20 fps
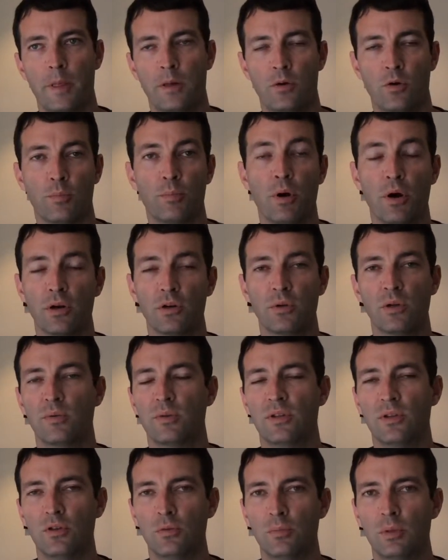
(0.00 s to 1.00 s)
or partnering
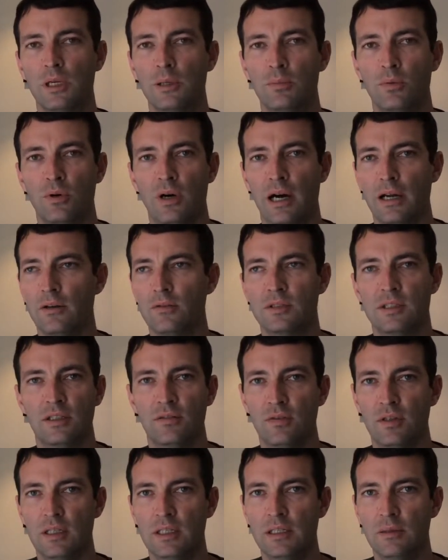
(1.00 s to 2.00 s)
with other people, I don't save
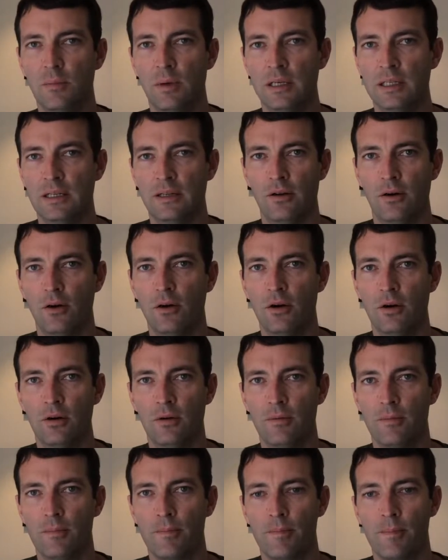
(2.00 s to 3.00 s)
any money at
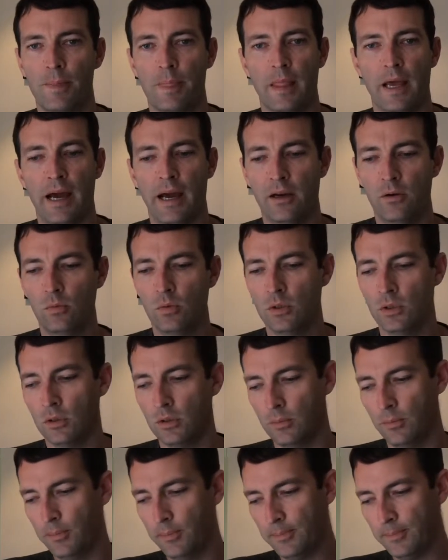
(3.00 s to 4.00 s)
all. I
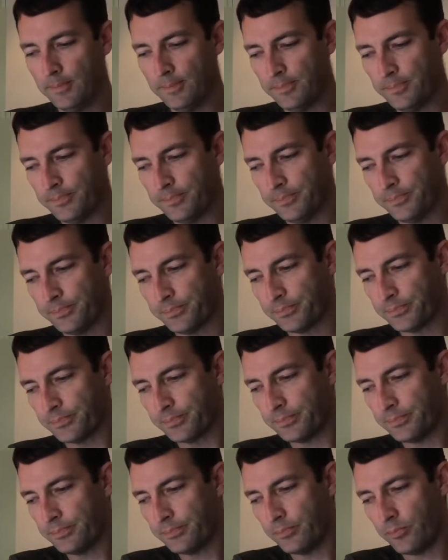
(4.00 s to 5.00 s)
will
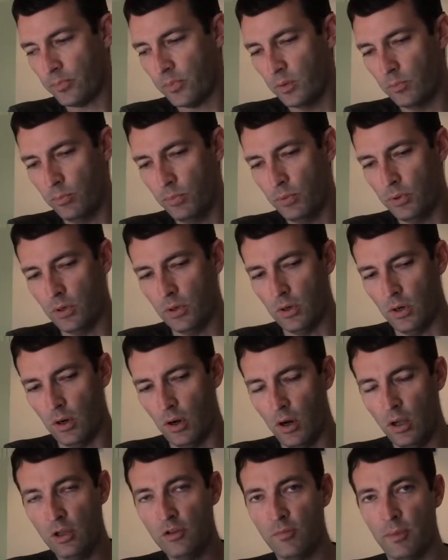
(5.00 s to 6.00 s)
put
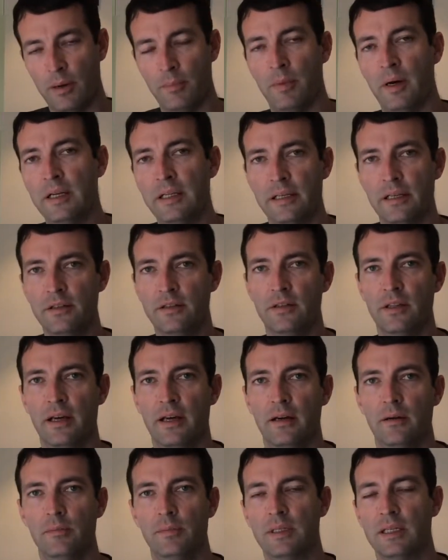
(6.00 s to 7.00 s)
all of my money into that,
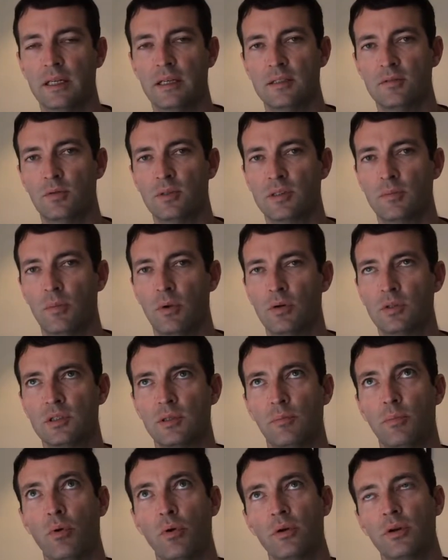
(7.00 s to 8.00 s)
because what's most
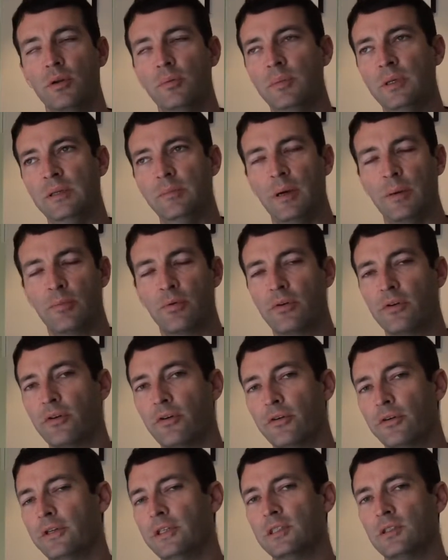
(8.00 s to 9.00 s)
important to me, my
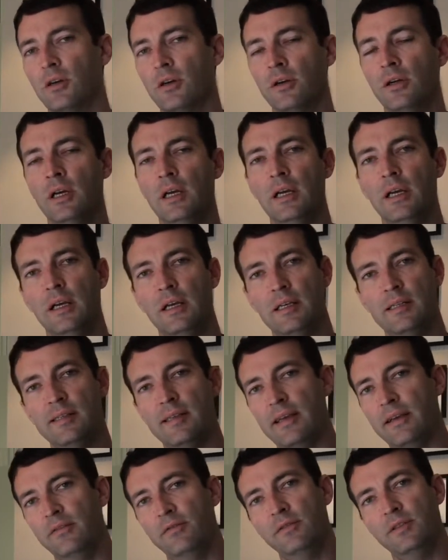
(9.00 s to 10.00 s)
priorities are
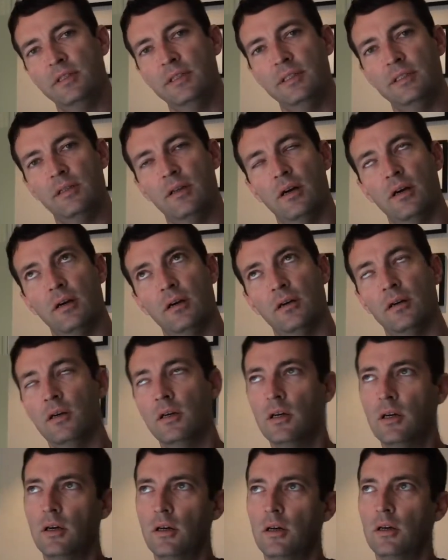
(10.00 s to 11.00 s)

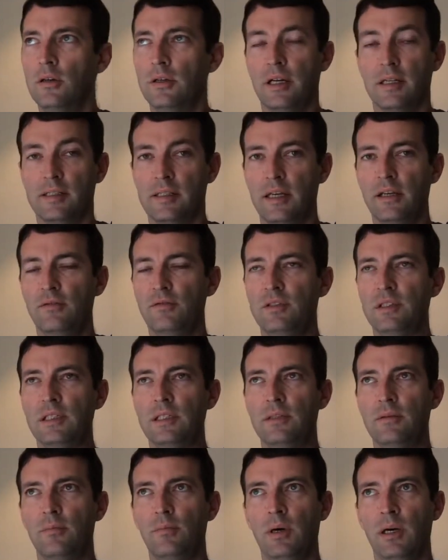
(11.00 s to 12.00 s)
not safety.
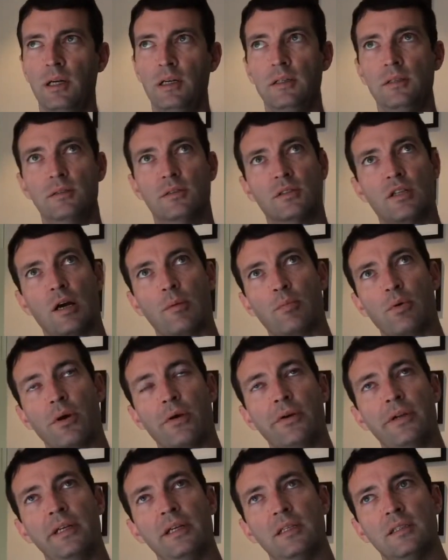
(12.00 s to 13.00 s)
My top
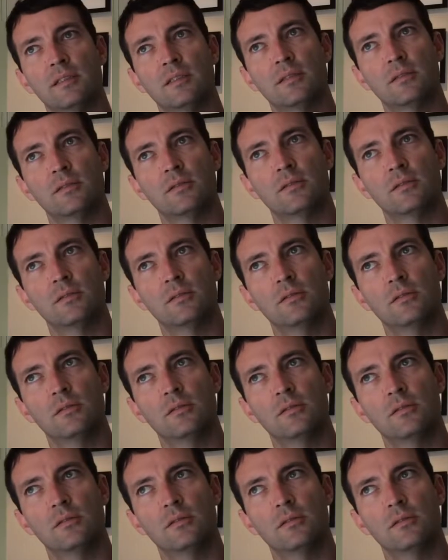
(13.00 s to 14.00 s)
priority is
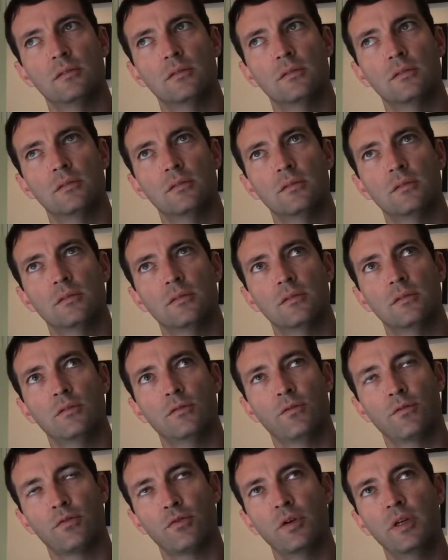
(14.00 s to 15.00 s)

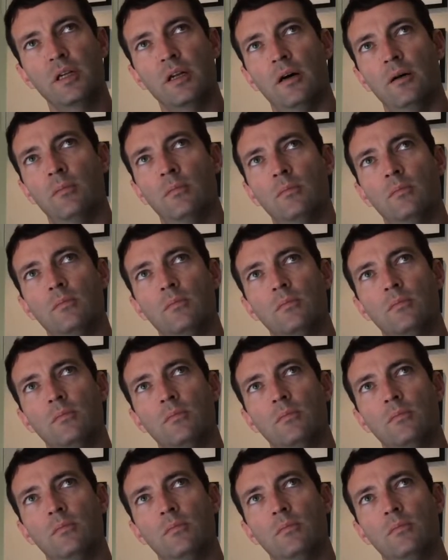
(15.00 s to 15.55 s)
freedom